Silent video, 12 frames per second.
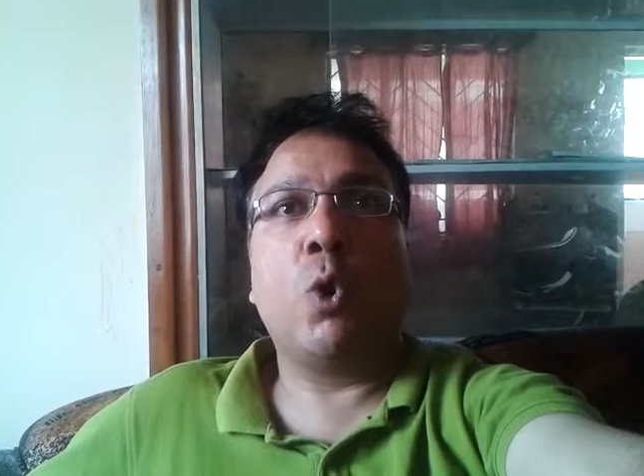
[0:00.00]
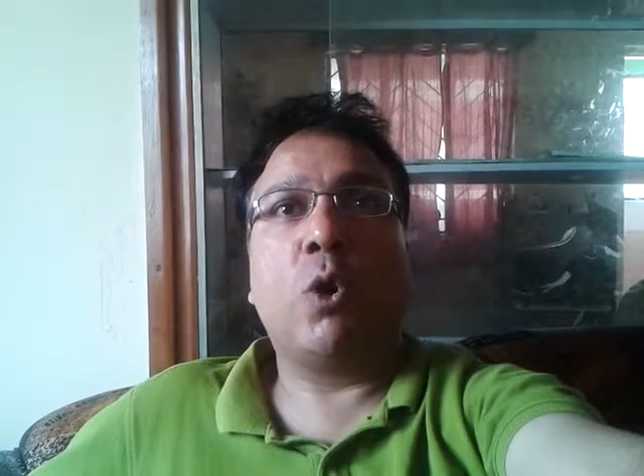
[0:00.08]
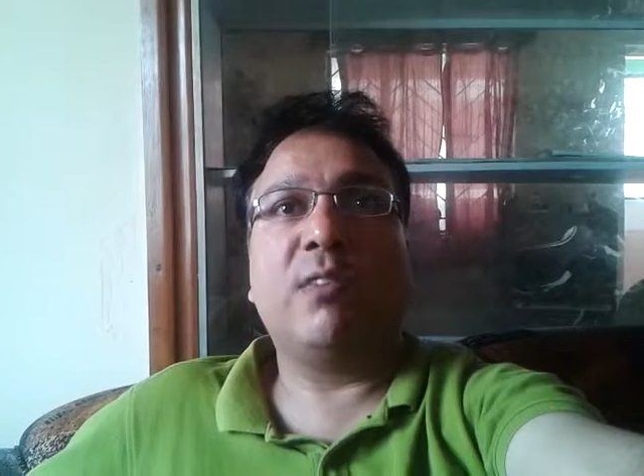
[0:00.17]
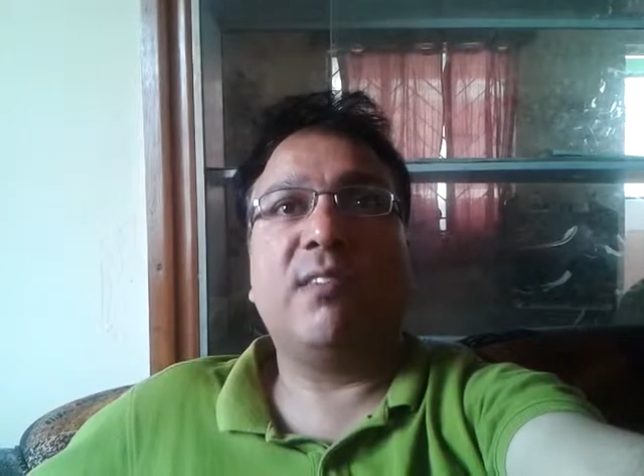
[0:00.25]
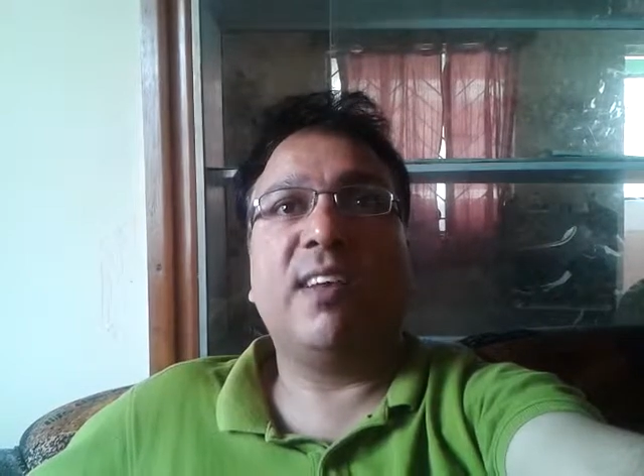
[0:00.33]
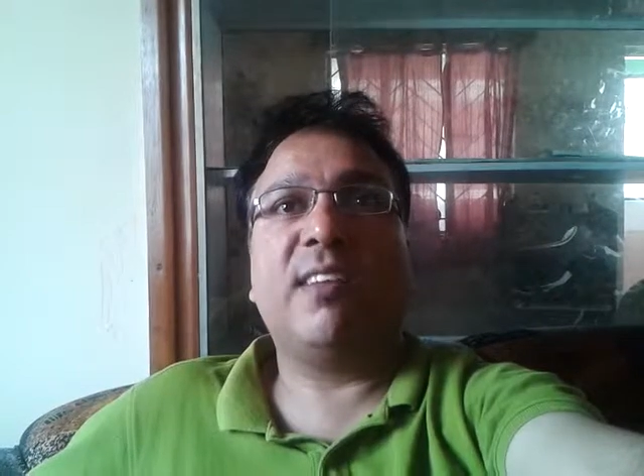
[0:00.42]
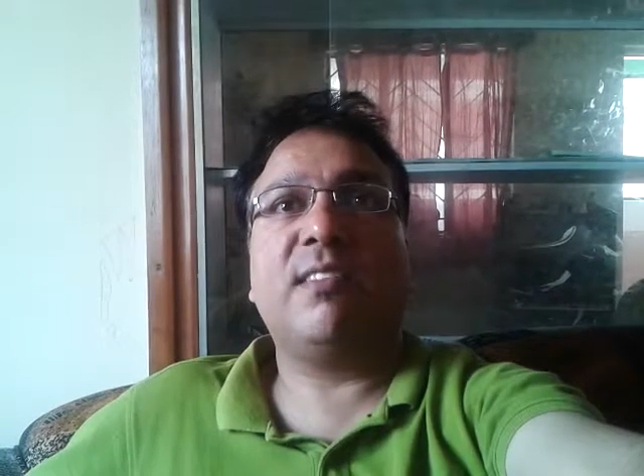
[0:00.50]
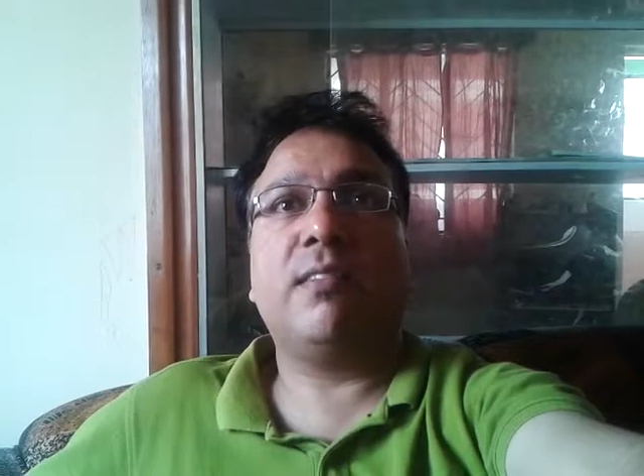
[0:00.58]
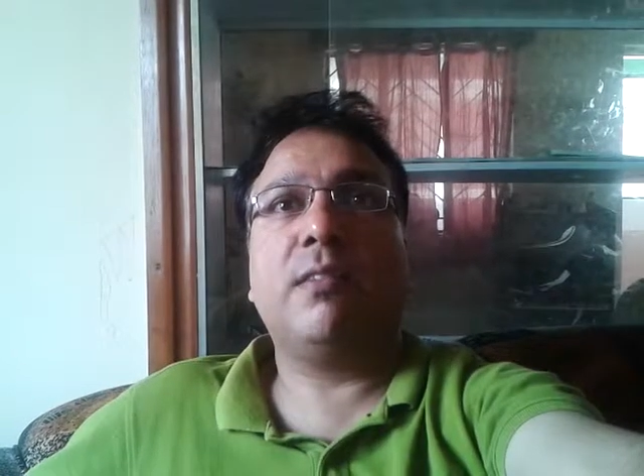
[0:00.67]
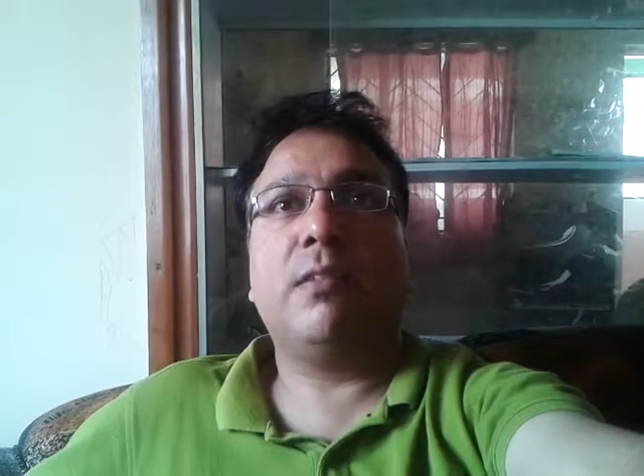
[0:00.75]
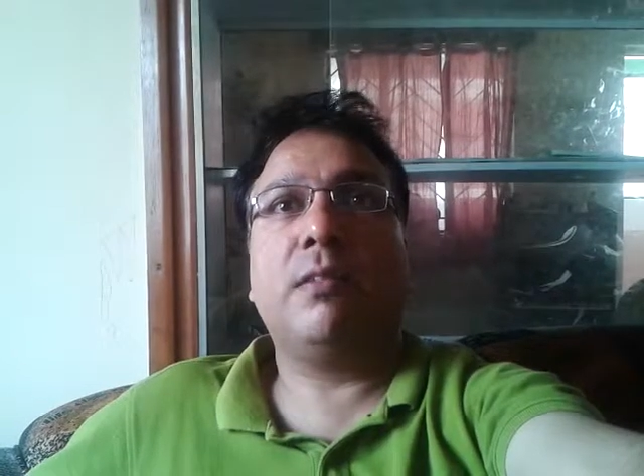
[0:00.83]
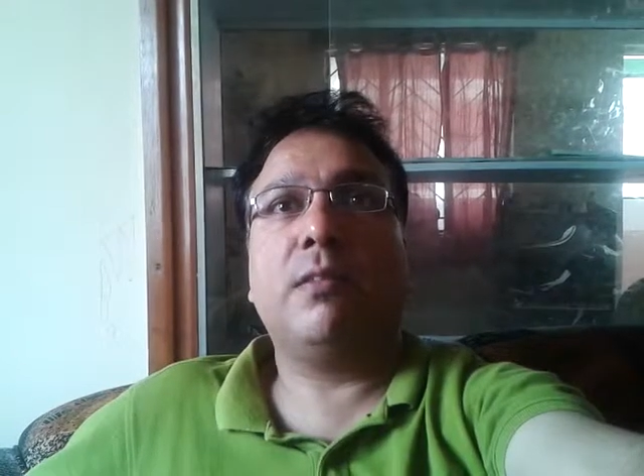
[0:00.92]

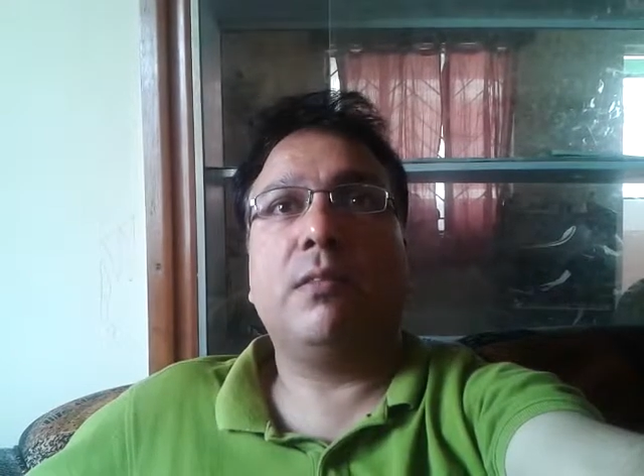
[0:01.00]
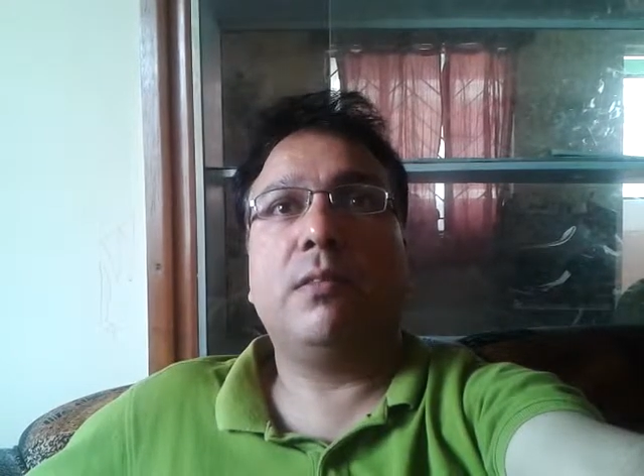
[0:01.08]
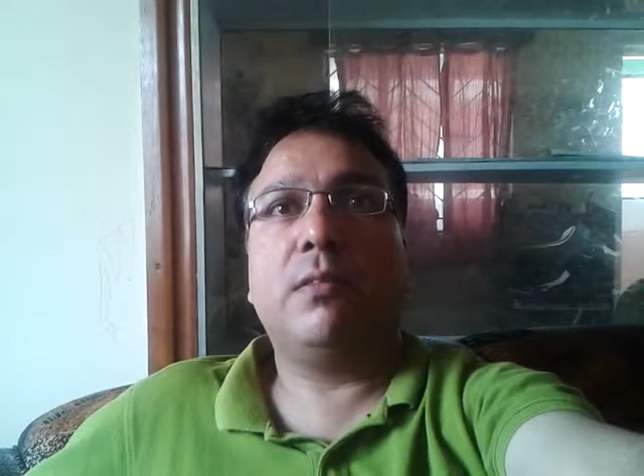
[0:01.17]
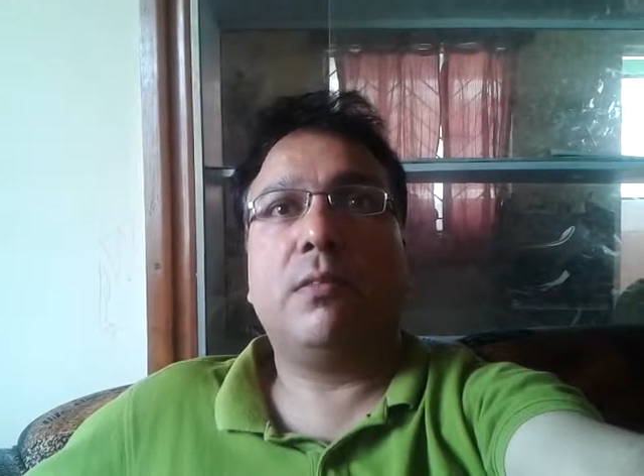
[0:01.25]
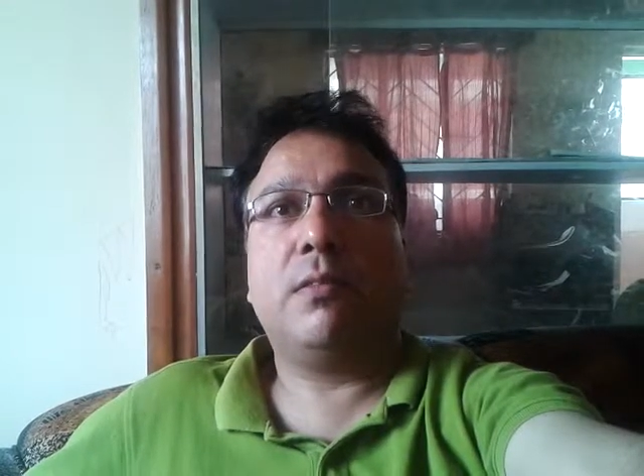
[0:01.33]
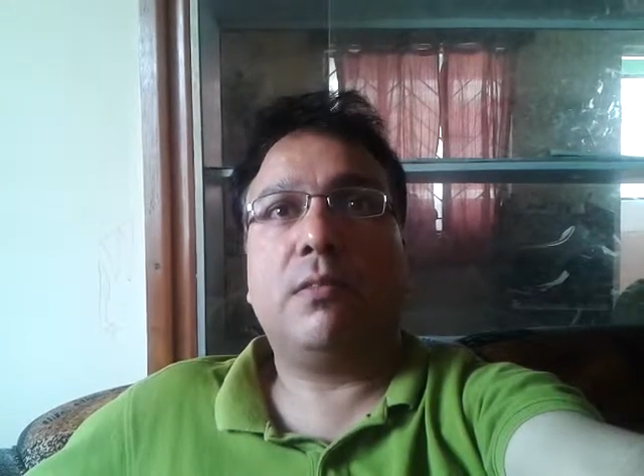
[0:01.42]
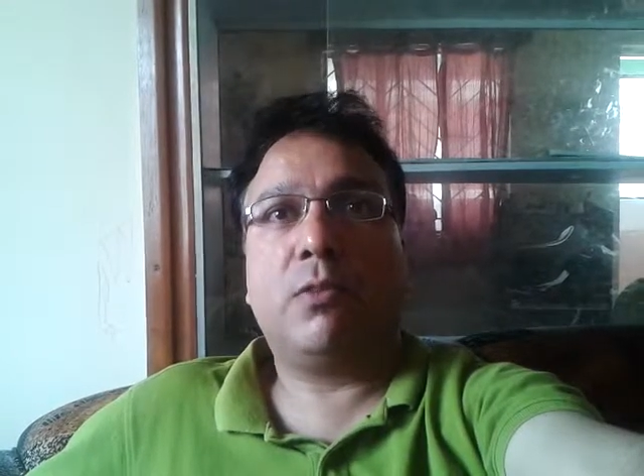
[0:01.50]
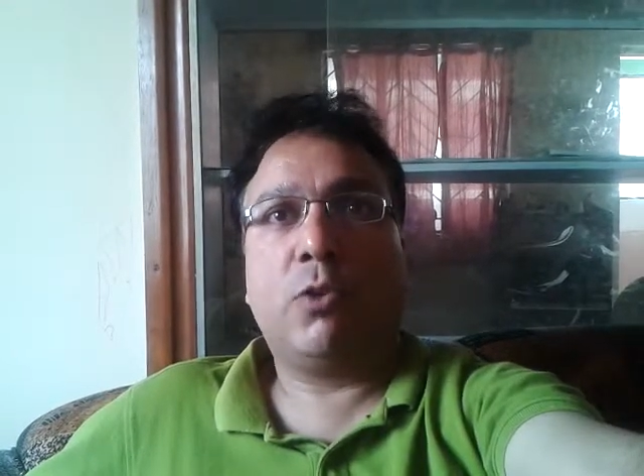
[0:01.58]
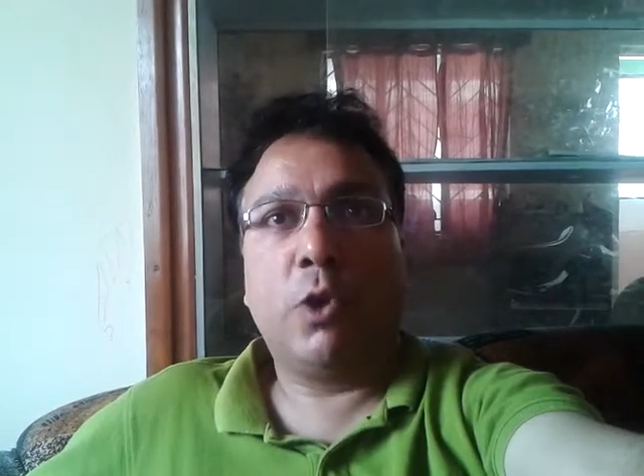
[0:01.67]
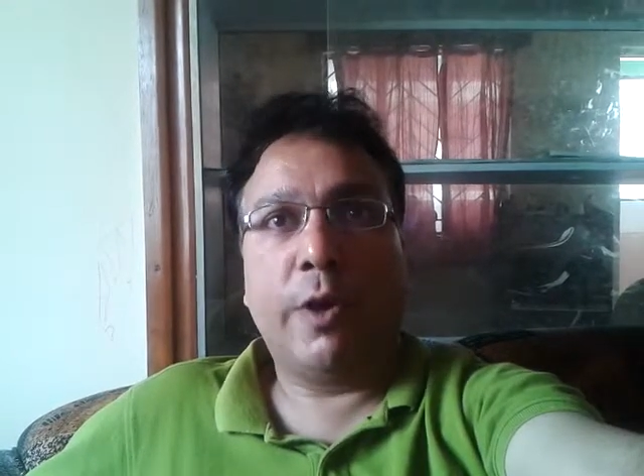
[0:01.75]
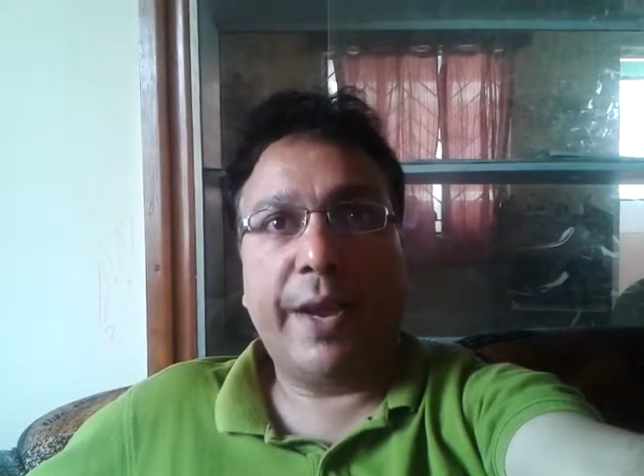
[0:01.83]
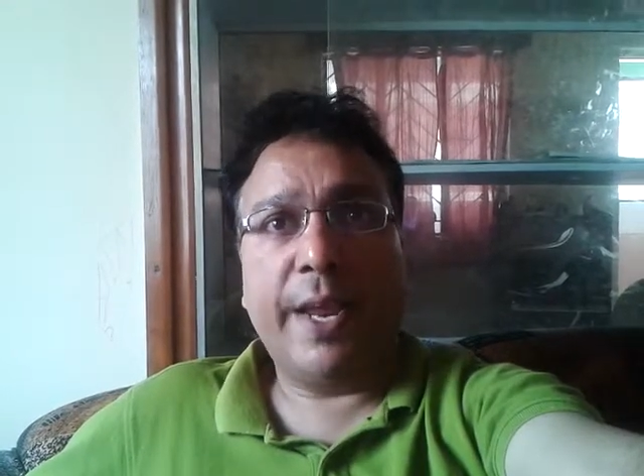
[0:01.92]
Nozick's
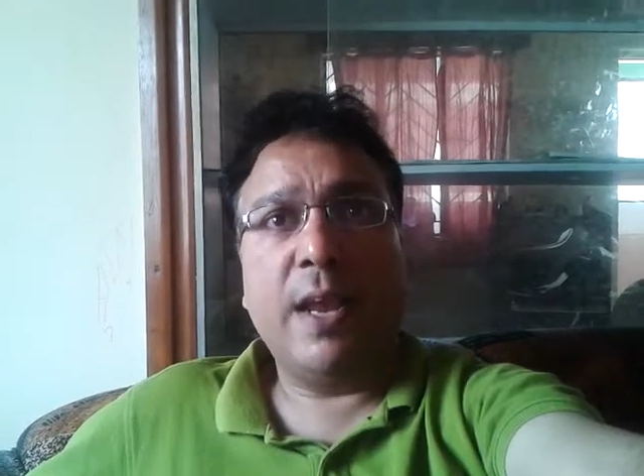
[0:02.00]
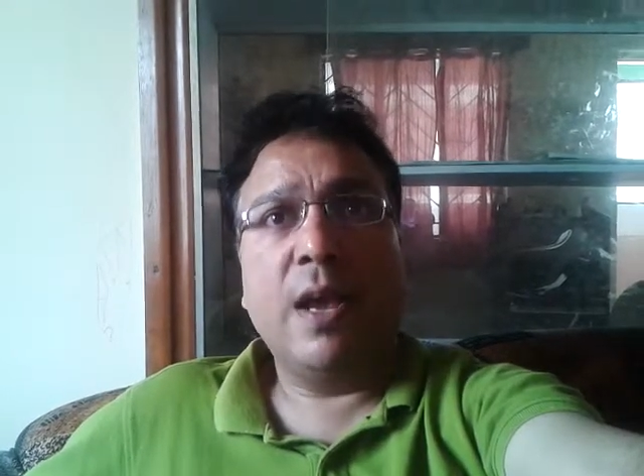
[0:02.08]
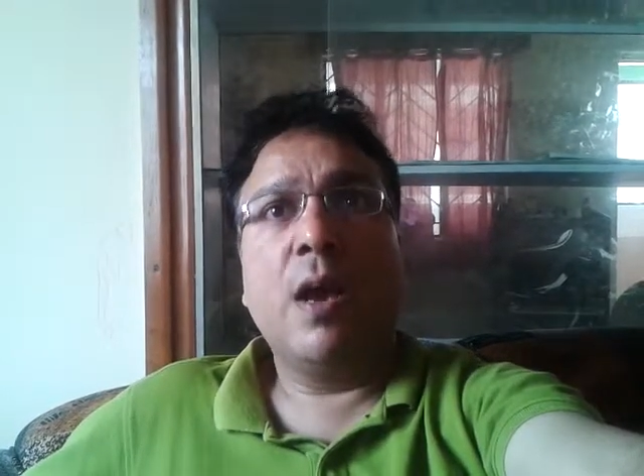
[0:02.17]
theory,